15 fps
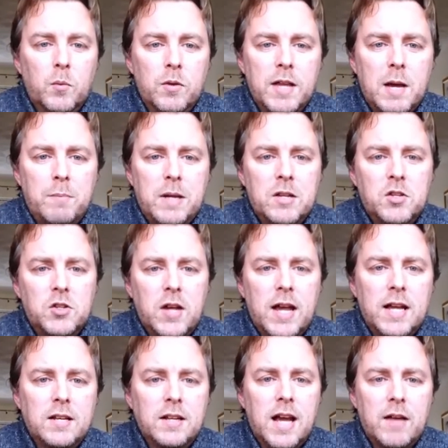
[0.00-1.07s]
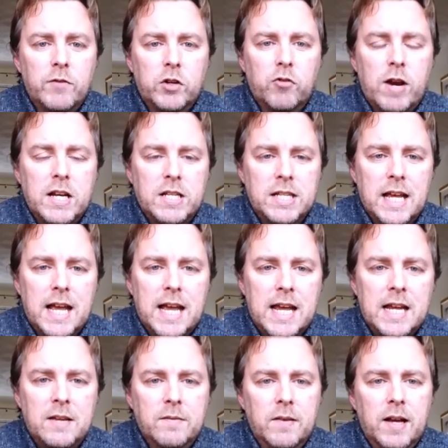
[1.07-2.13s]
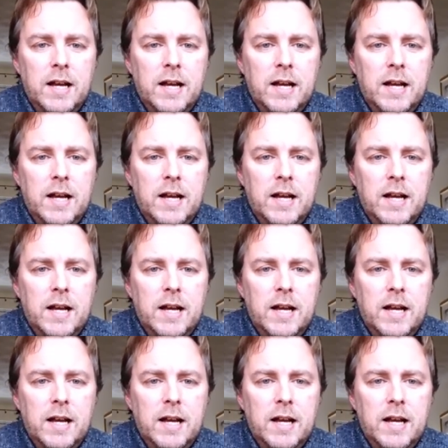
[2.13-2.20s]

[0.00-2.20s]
with that being said, have a great day,